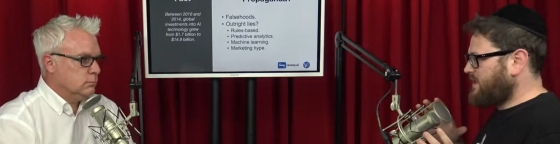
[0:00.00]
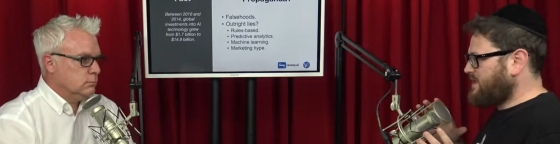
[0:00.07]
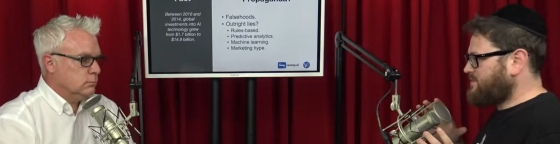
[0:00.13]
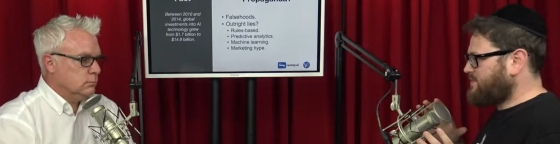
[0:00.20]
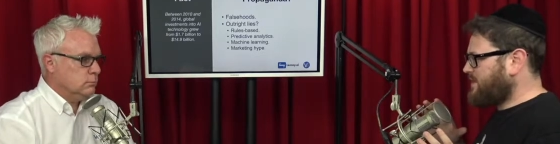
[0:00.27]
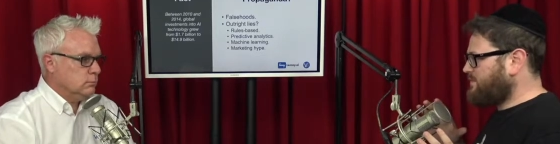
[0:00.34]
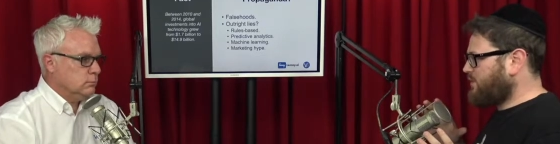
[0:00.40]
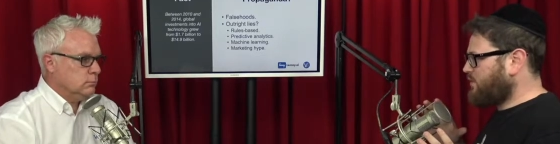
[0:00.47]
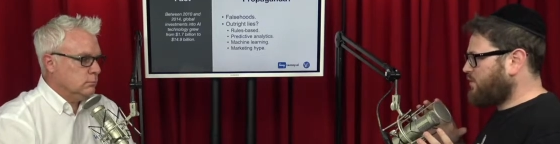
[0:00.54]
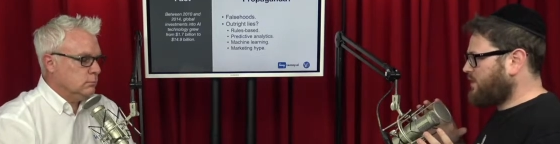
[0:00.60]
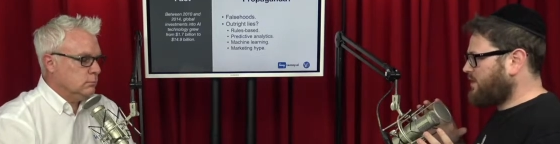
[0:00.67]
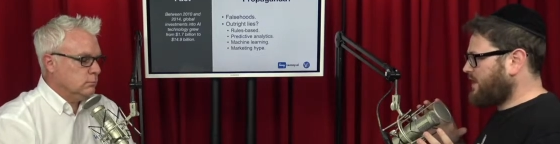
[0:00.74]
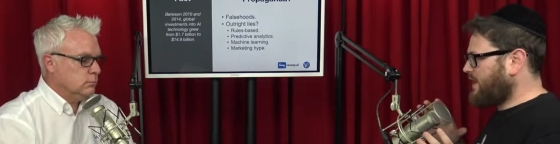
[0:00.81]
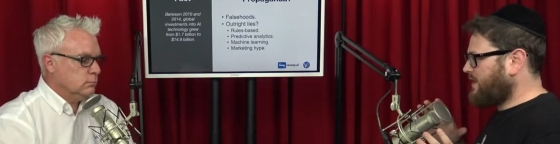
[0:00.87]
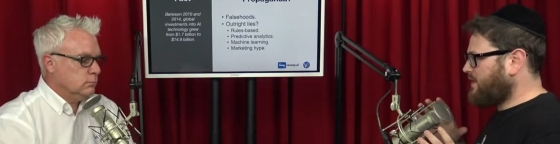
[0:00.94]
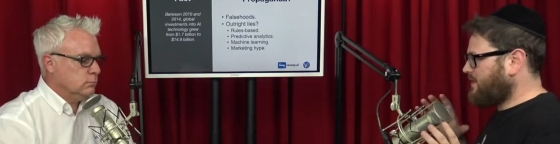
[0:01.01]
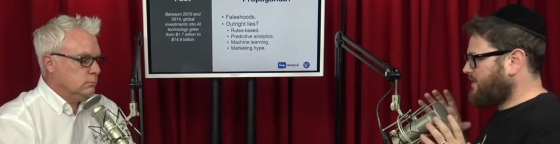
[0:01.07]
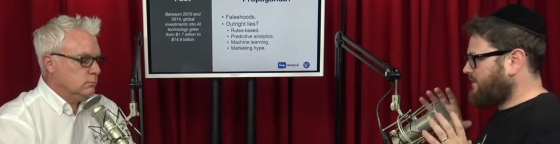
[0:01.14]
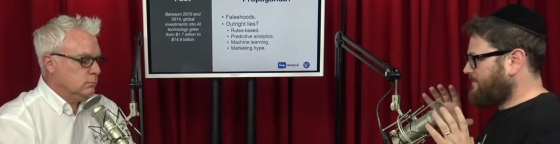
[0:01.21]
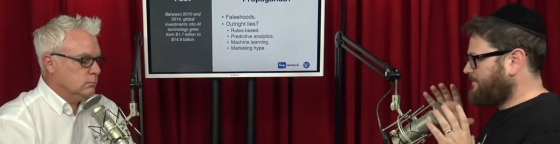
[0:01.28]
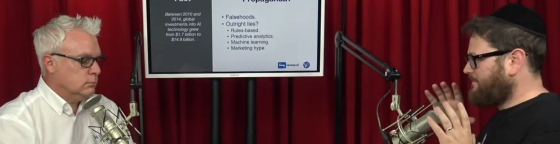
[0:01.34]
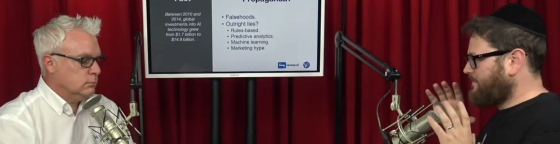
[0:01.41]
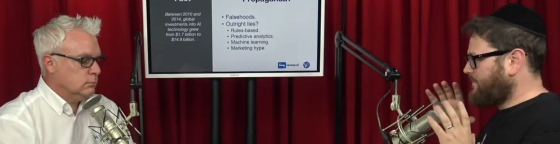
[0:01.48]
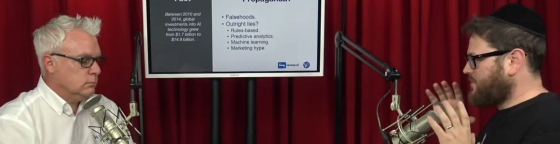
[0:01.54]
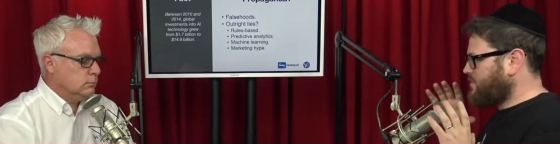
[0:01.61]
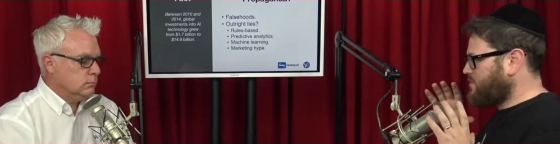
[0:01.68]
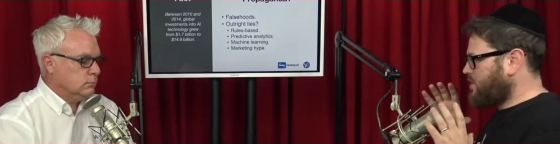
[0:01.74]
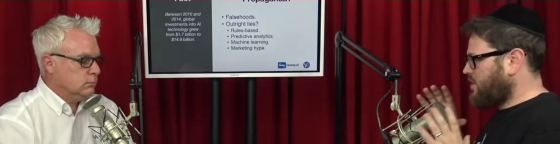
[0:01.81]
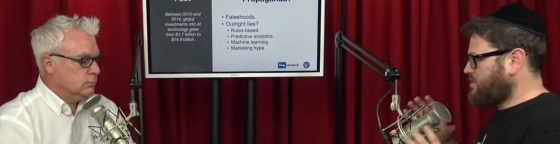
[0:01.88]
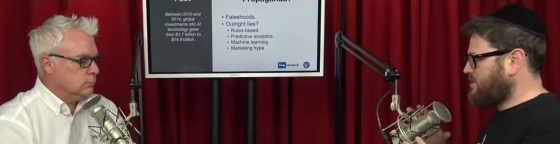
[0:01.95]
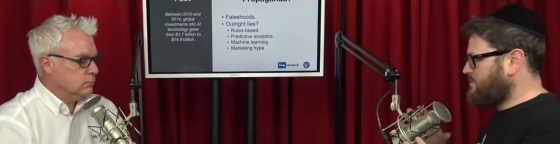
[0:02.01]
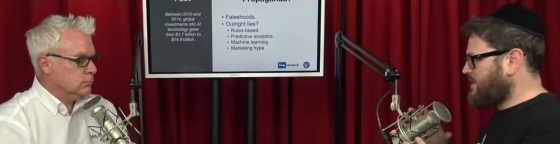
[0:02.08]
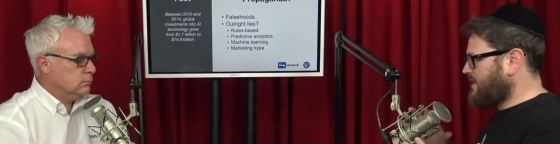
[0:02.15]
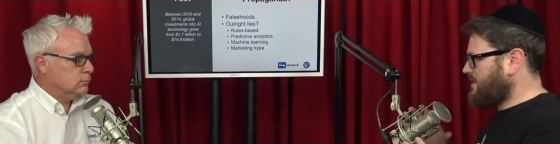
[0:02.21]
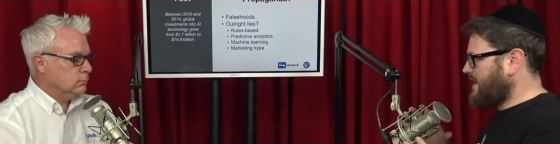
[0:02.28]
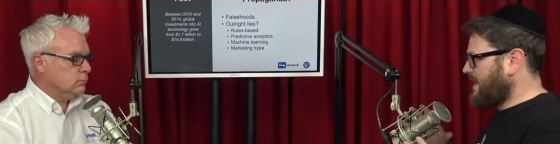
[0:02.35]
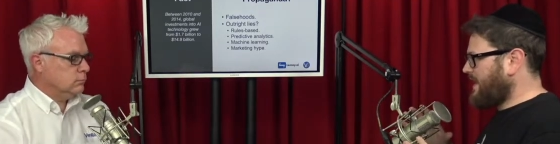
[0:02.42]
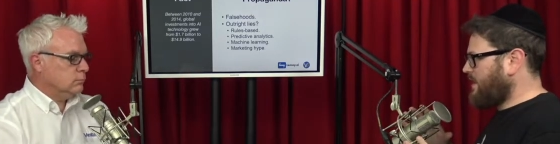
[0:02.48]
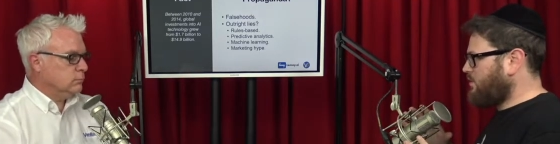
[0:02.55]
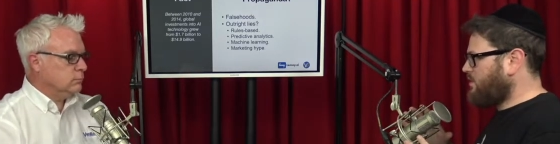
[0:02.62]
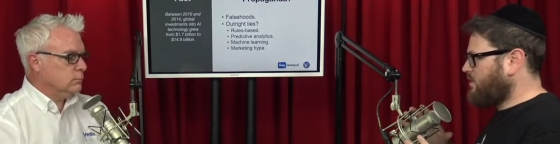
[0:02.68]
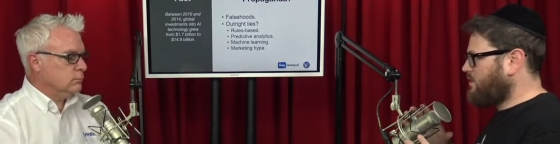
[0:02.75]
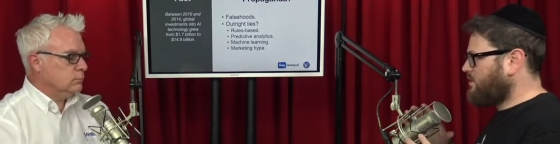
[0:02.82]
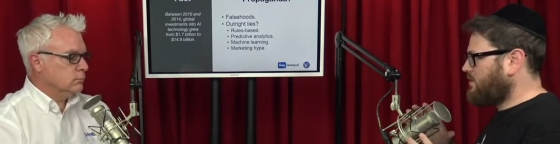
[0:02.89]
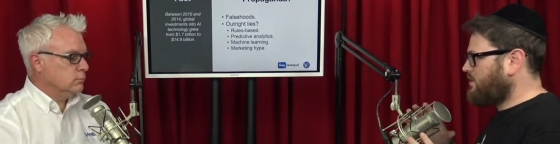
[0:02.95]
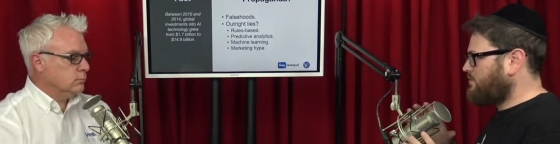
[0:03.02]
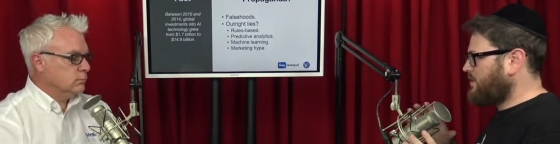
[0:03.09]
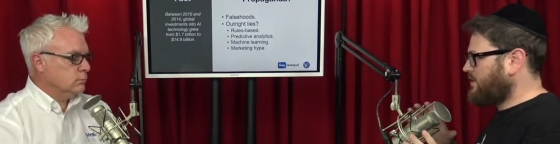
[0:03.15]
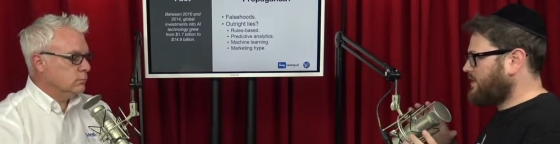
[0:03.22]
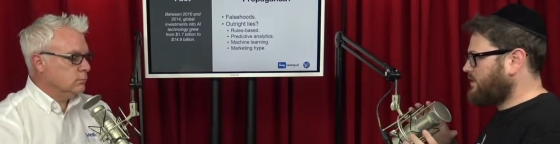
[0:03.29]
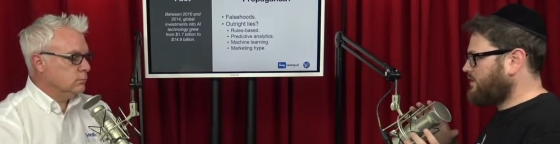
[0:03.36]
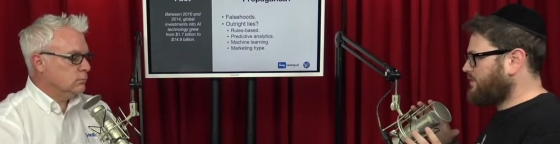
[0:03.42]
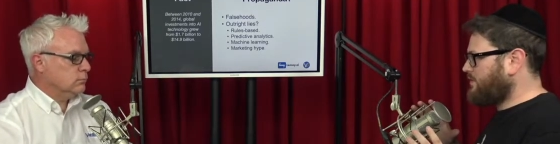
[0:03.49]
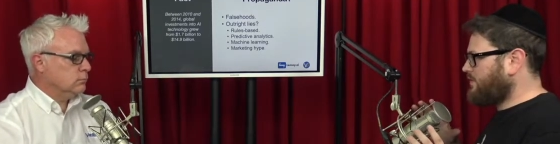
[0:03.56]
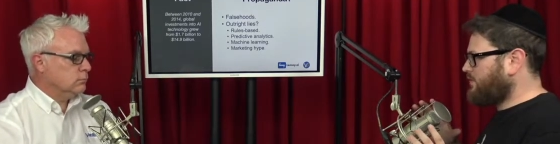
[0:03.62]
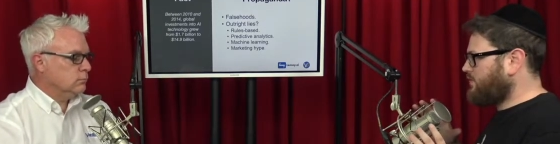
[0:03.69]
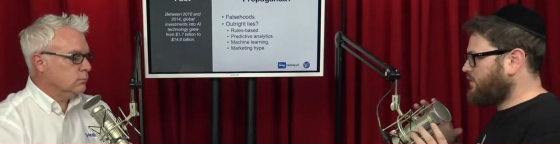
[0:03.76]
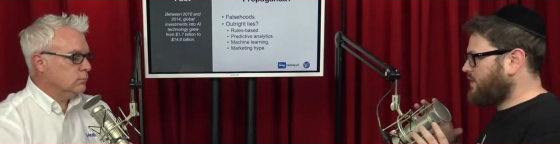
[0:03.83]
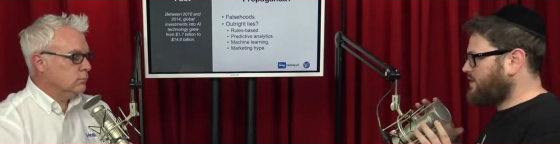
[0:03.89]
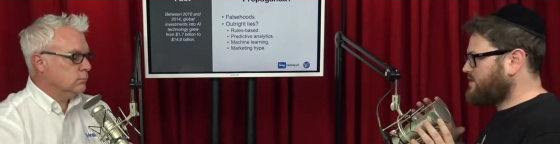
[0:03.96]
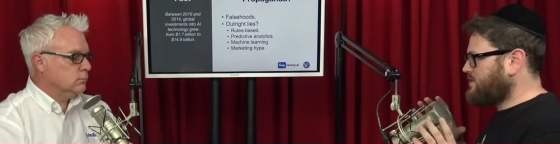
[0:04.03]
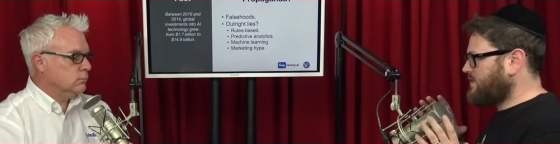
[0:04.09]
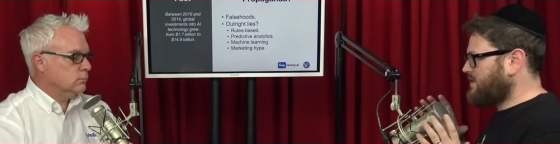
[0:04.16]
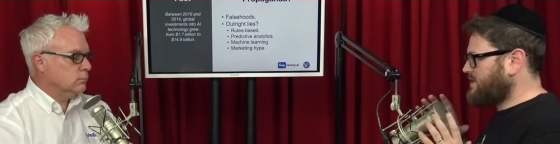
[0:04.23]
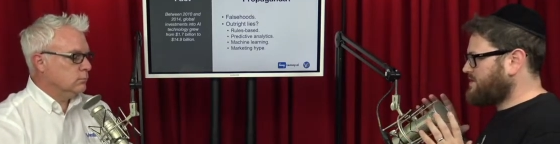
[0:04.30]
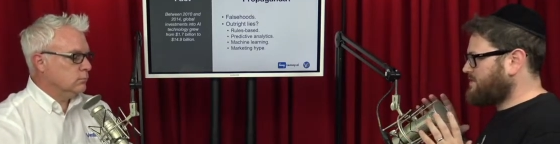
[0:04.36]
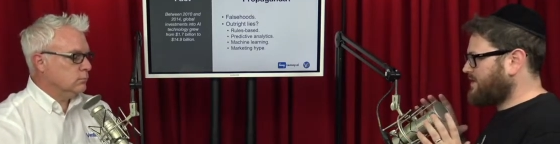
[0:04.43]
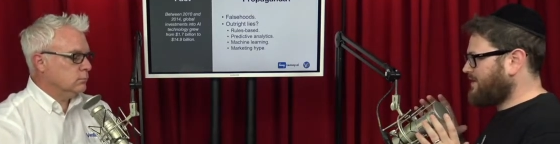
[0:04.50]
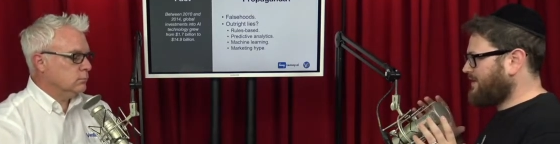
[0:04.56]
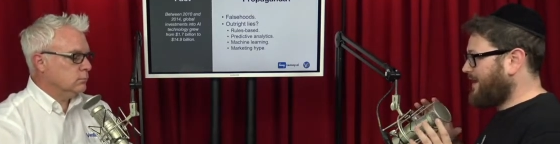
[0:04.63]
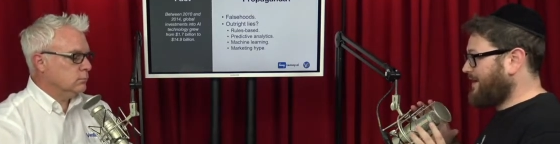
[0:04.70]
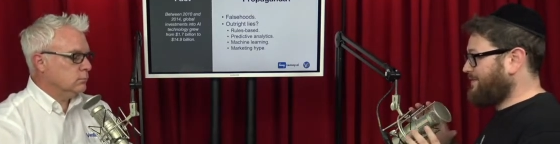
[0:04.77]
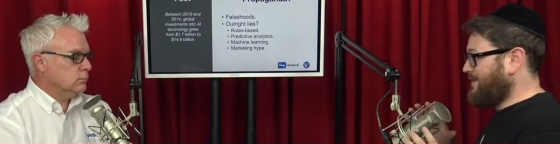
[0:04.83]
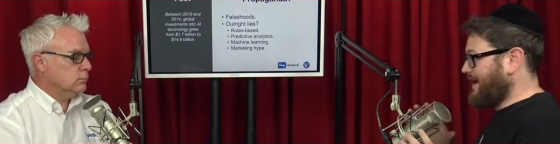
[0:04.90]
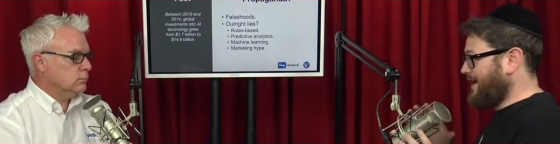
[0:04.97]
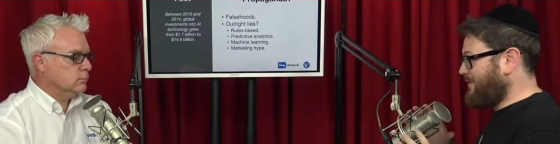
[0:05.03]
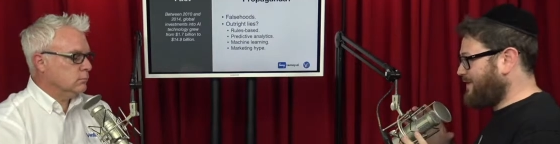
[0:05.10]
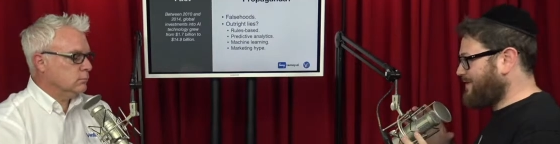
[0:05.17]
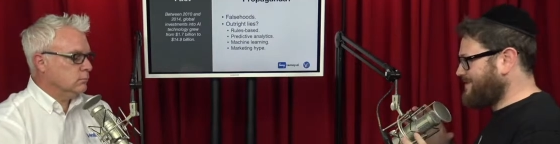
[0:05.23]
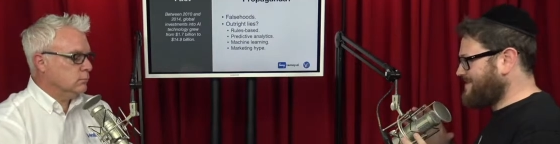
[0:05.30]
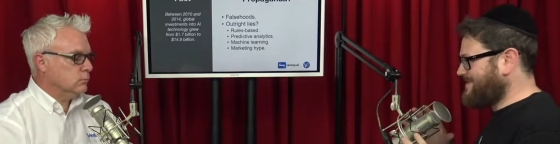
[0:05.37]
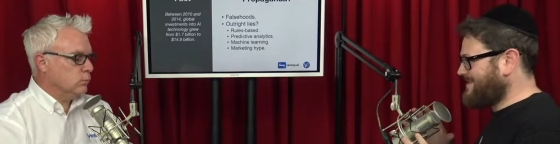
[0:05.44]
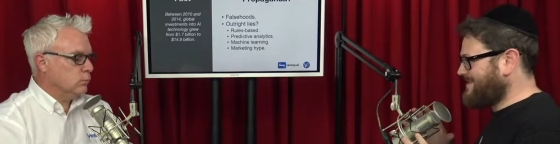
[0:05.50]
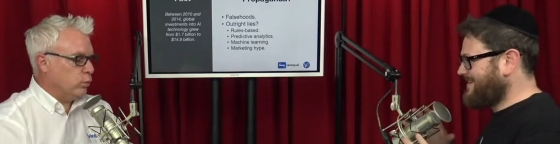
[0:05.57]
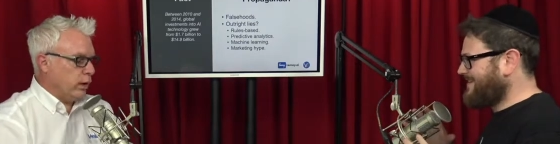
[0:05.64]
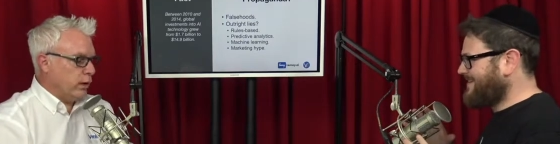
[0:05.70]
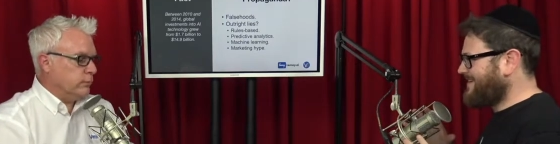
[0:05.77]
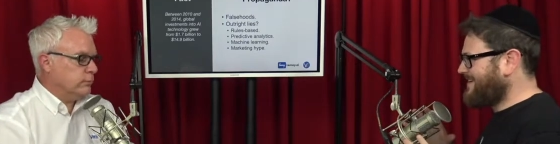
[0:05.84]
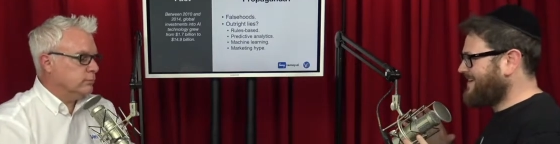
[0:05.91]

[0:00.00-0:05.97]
Speaker 1: is people who are like charging by the hour, but they don't know what they're doing, so it takes them a lot of hours. Right.